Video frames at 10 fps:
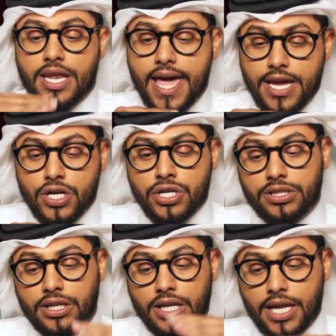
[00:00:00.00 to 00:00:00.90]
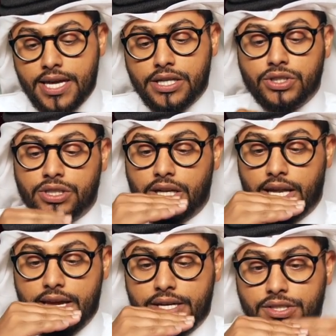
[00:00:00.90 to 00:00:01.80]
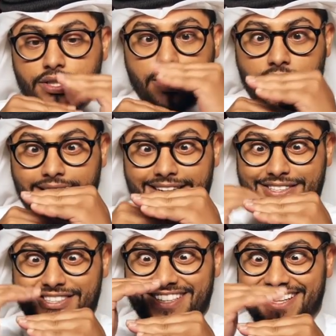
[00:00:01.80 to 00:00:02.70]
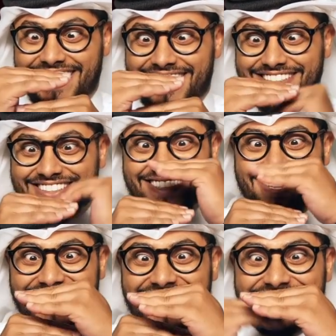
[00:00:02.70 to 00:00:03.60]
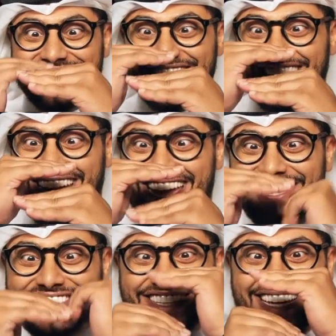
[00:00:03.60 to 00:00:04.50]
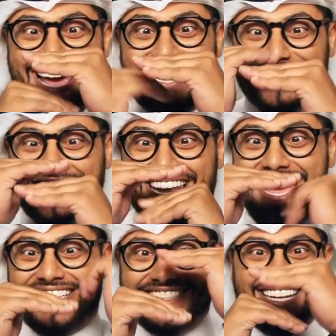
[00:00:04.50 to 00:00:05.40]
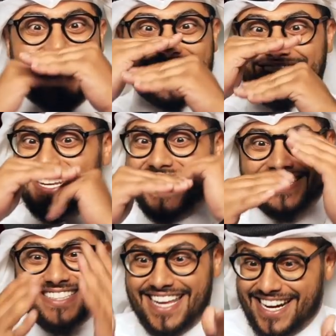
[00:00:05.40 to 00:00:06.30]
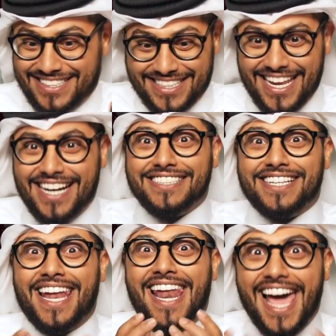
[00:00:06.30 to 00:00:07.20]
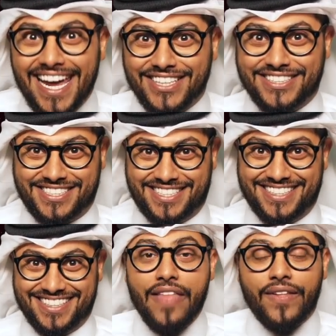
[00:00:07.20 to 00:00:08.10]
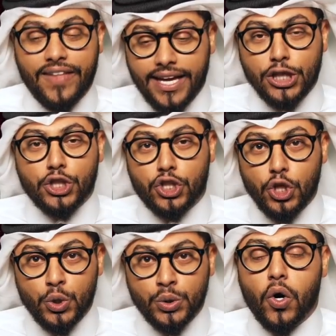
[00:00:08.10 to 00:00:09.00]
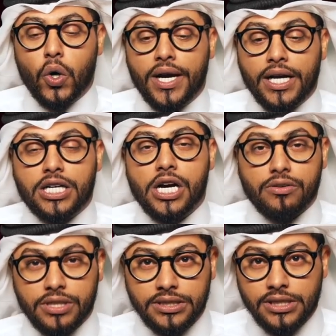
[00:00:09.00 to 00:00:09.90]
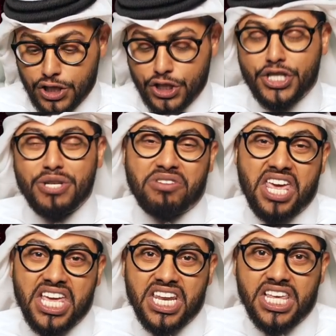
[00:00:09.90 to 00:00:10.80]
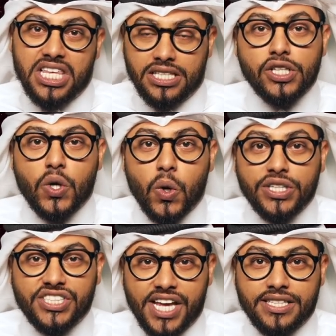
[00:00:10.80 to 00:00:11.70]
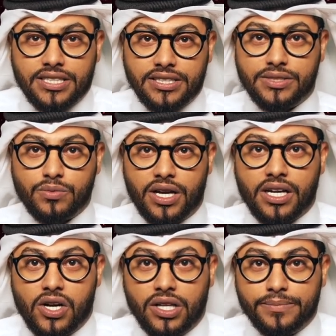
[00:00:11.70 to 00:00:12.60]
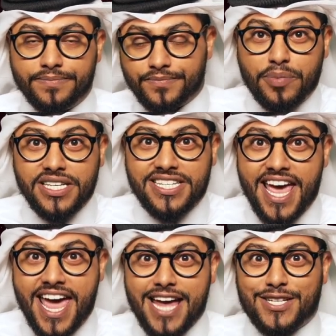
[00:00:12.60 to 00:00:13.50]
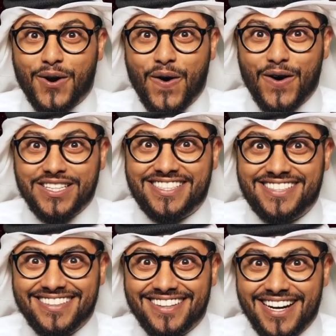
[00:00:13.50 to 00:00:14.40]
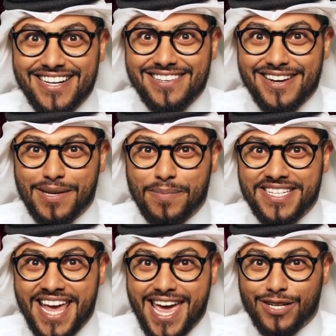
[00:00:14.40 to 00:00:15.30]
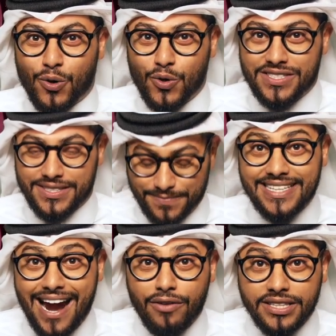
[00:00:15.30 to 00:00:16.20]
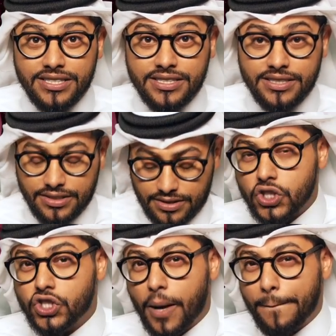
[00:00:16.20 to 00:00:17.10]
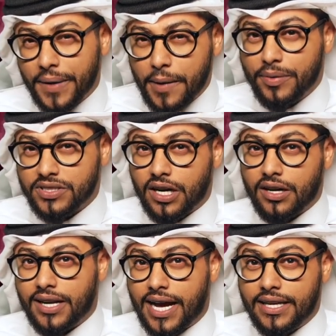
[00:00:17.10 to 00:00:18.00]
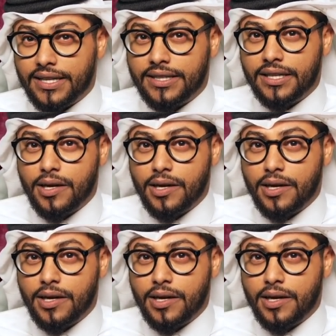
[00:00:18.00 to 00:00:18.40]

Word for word: layers, layers, layers, layers, layers, layers and layers and layers and layers and layers and layers and layers and layers and layers. And then they get a stew or a curry, zucchini, courgette is what I call them. Potatoes, I like potatoes, carrots. Some people started adding